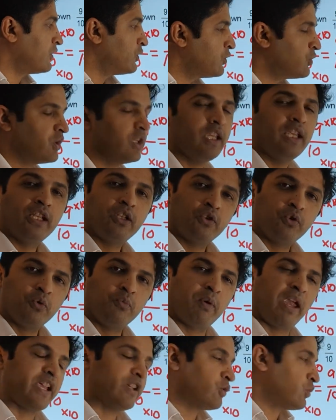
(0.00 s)
You need to
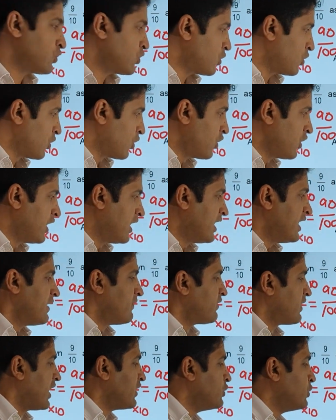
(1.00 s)
make sure
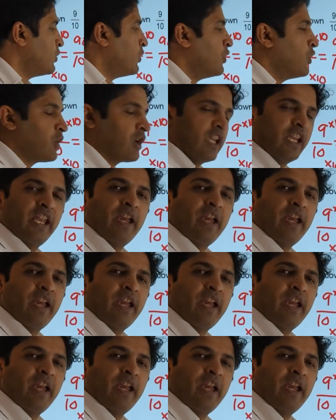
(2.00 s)
that you're looking